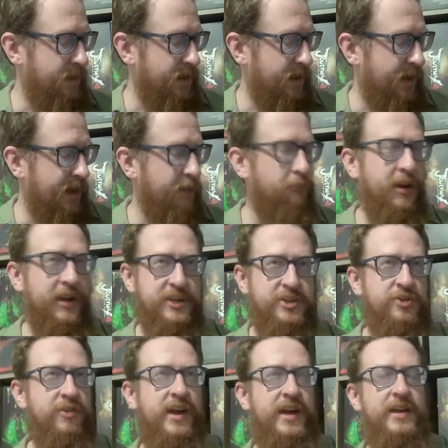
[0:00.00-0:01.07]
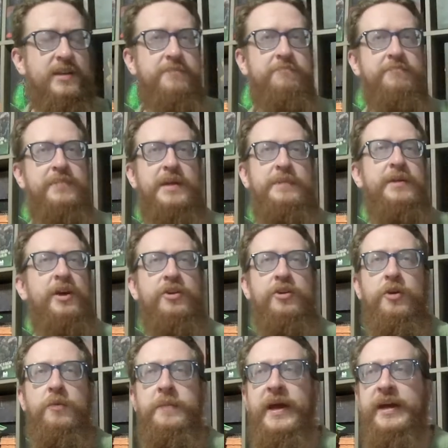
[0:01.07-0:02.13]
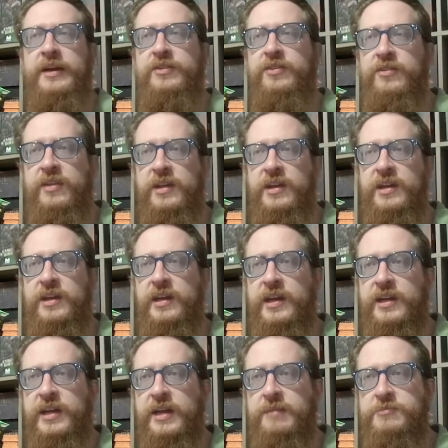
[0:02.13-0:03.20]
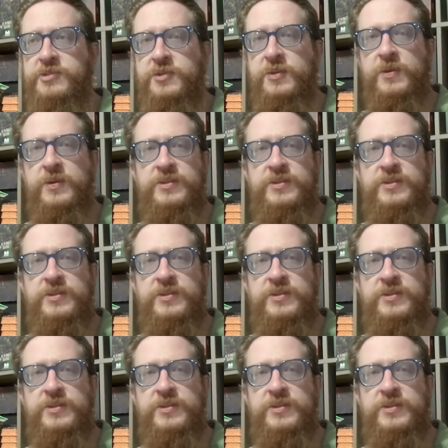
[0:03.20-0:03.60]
I want to try it. Maybe I'll go back to the game store,